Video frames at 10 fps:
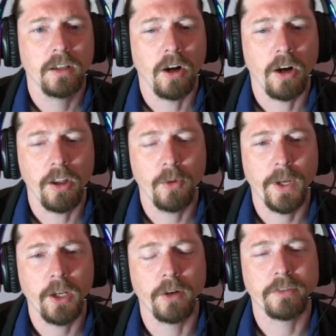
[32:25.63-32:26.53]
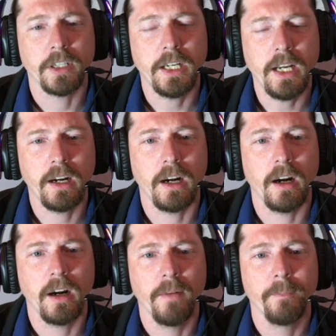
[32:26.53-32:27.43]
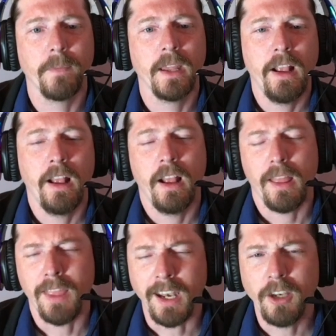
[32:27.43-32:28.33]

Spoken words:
all the way over here, then